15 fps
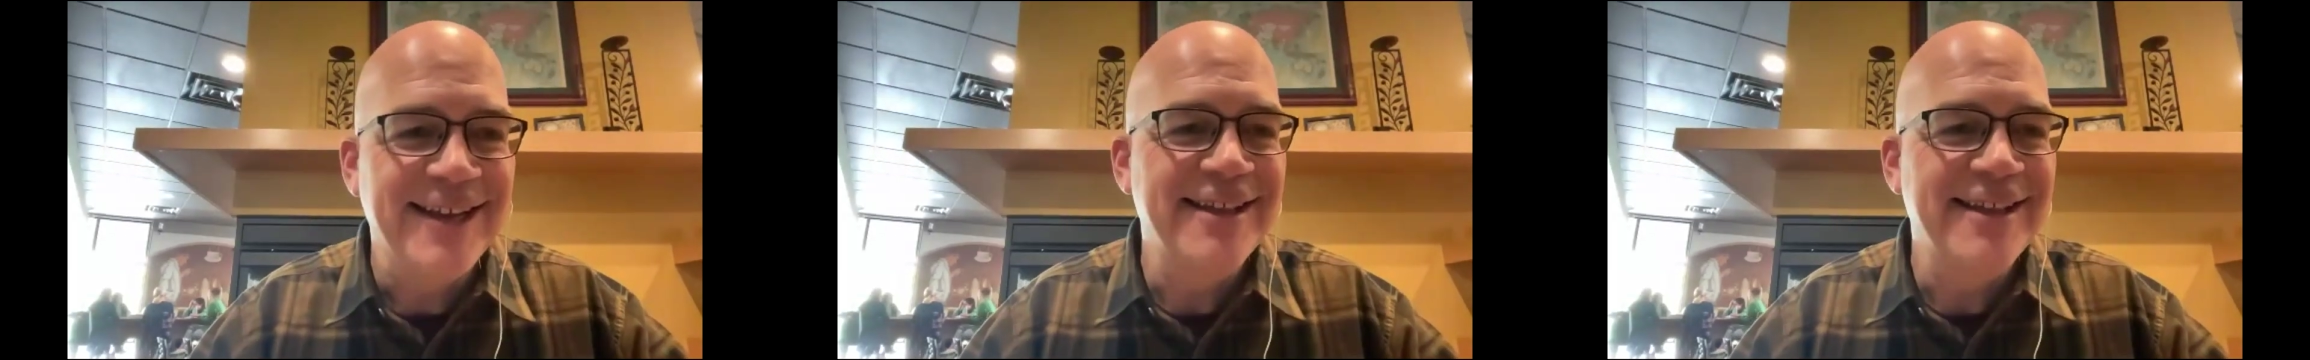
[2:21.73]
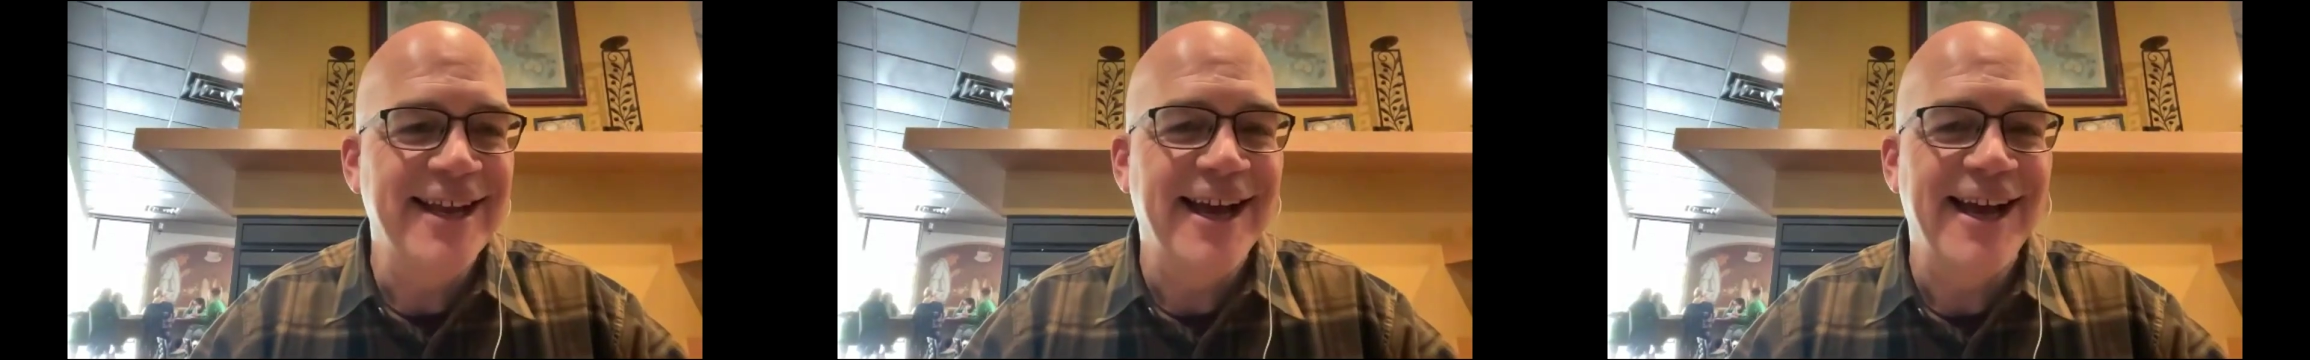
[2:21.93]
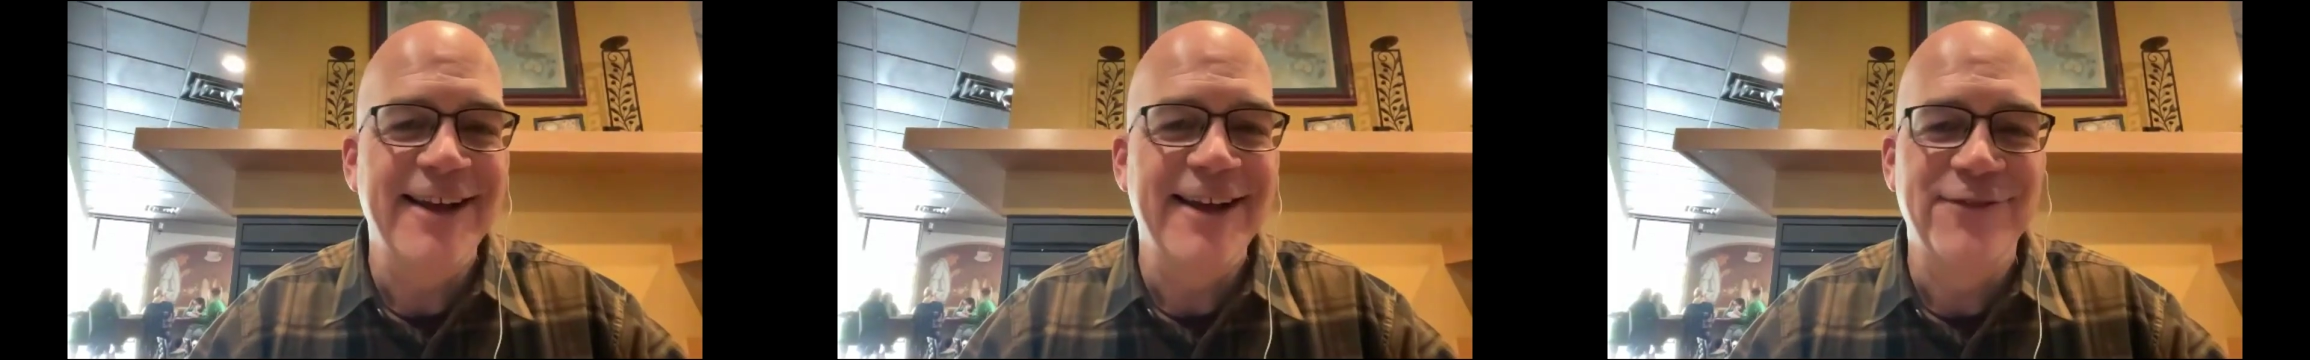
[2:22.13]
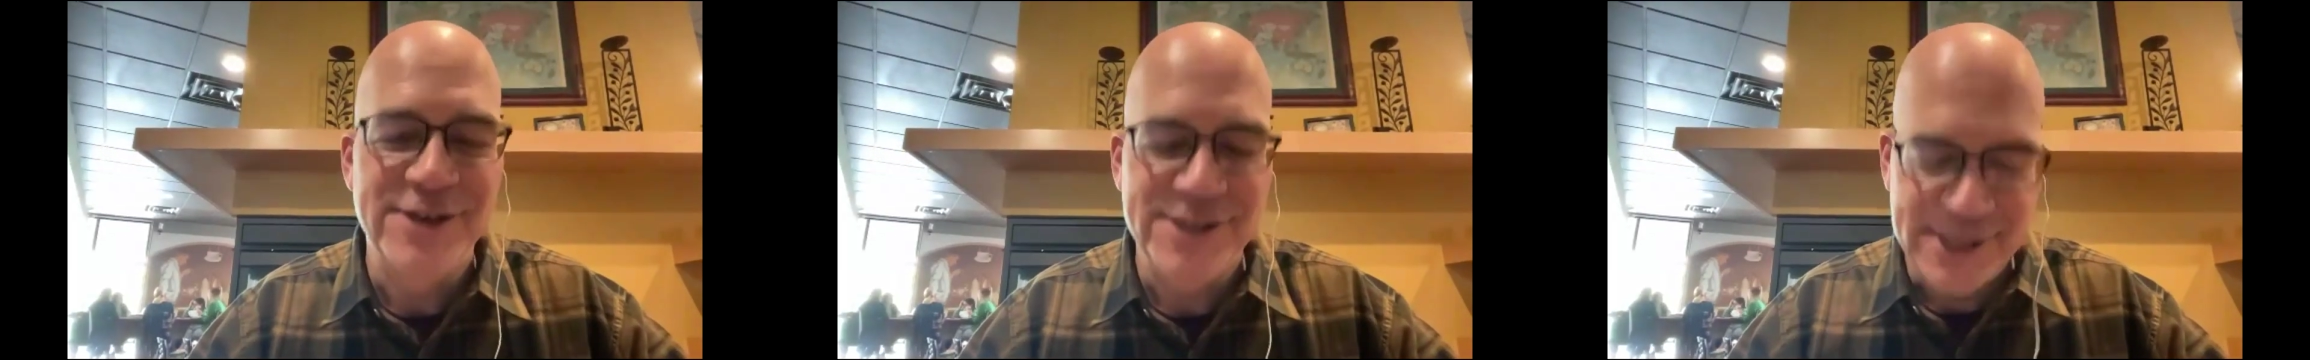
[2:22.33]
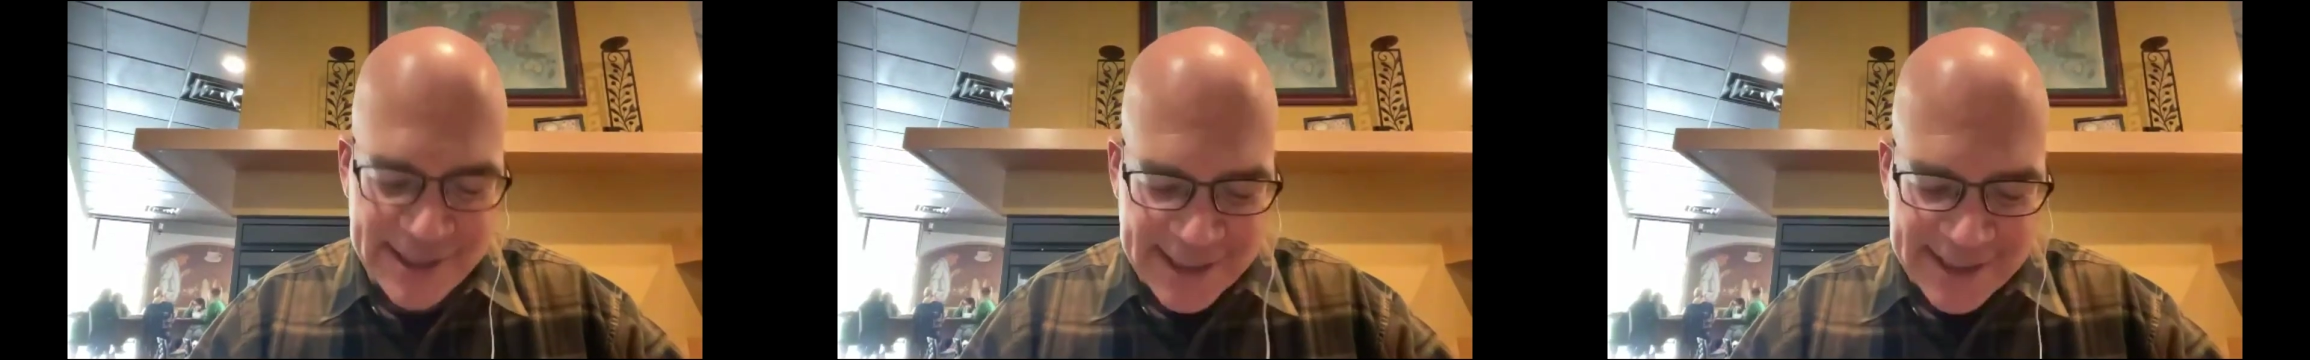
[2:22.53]
in the eye for
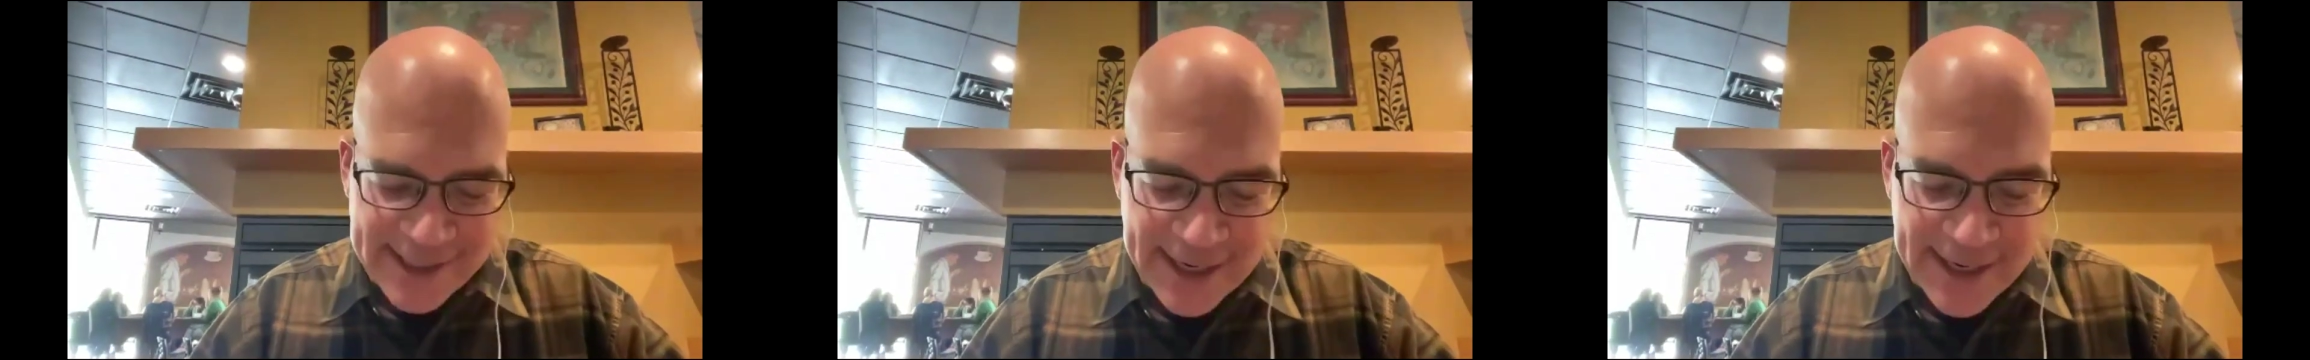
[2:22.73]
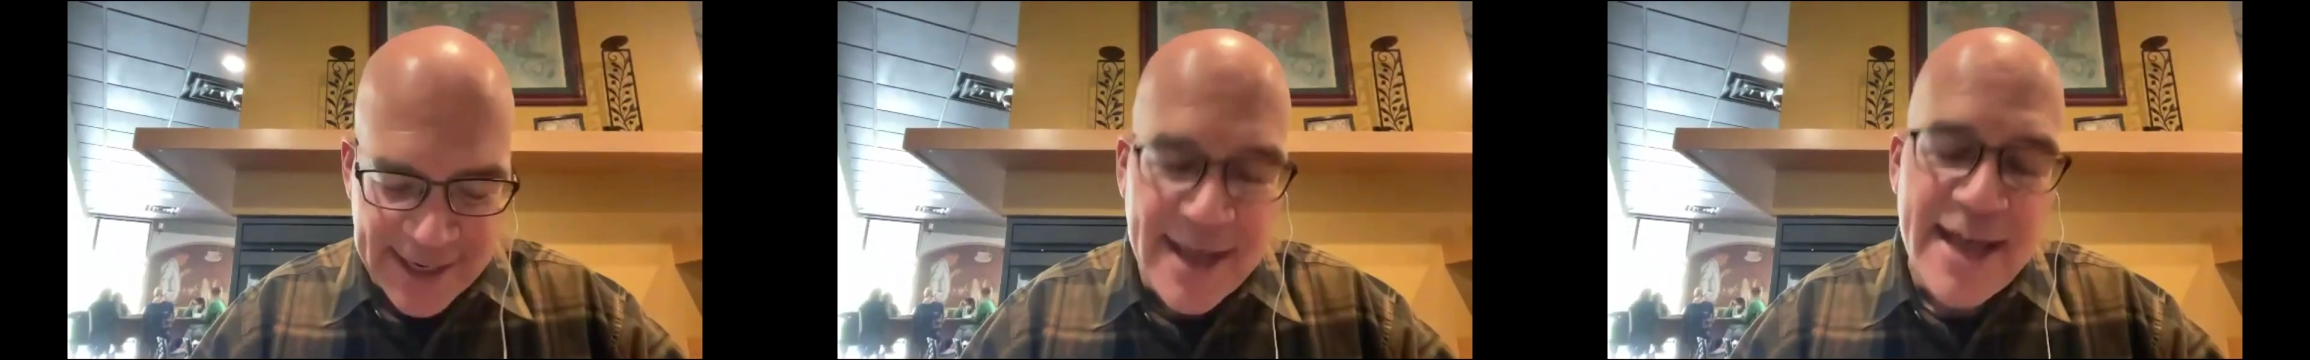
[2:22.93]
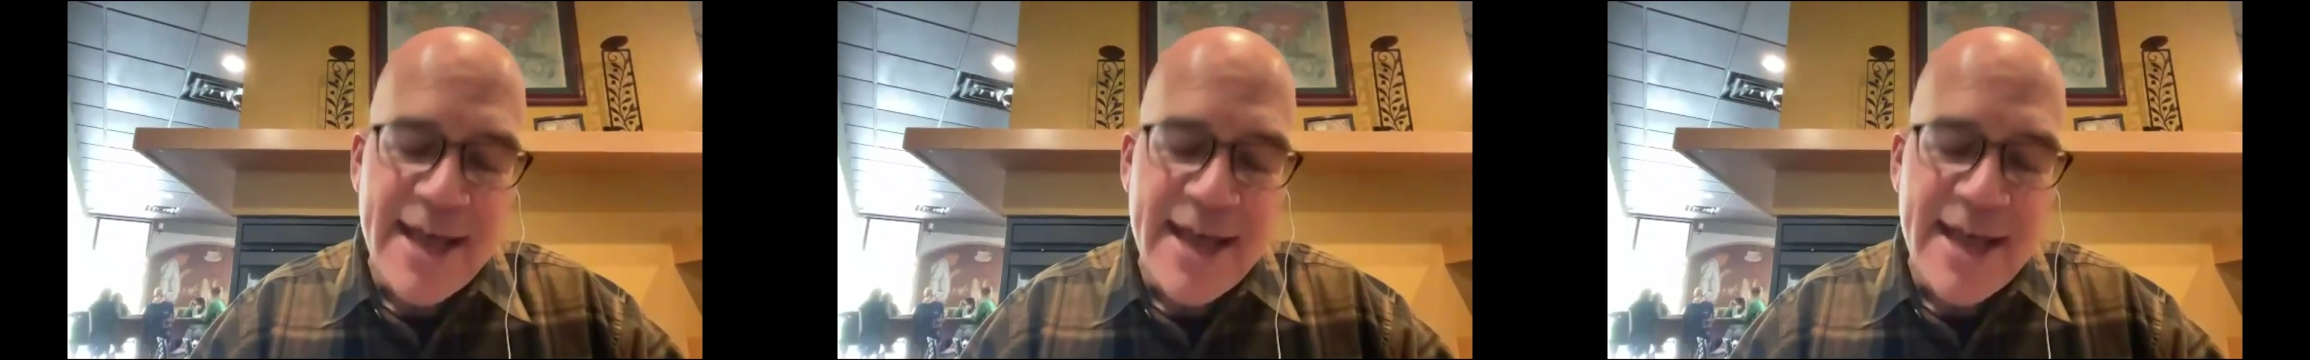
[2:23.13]
just a second.